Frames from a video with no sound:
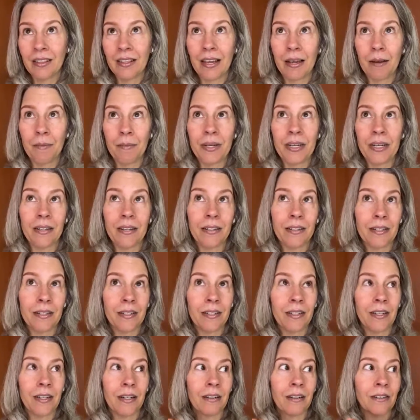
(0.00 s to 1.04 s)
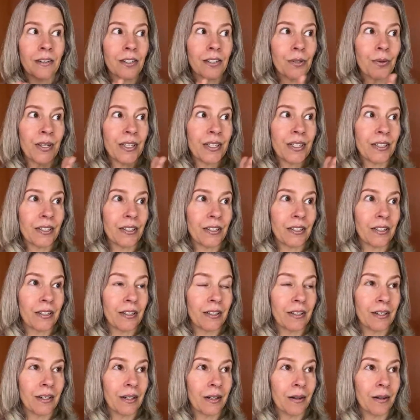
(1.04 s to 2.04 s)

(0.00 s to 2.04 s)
That means a tongue twister.